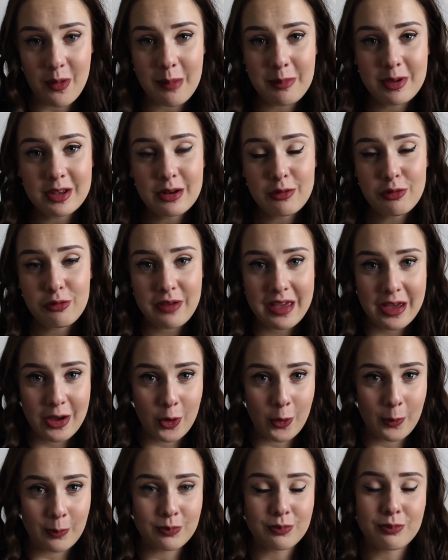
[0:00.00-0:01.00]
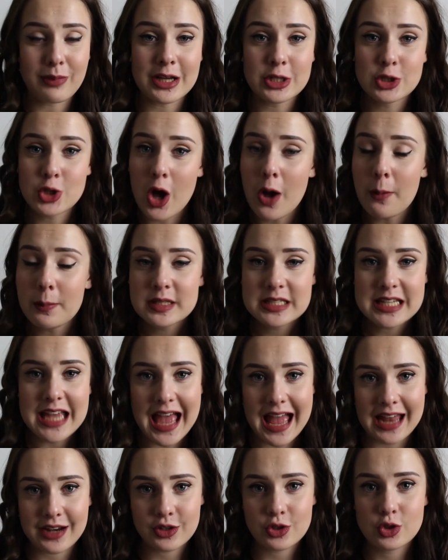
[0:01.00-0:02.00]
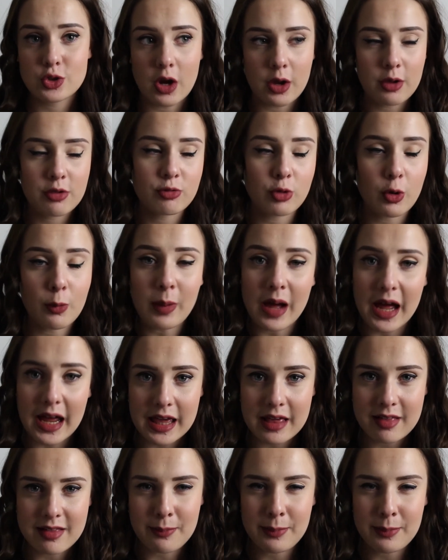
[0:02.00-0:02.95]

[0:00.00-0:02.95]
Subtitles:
I'm going to film my top 10 drugstore buys,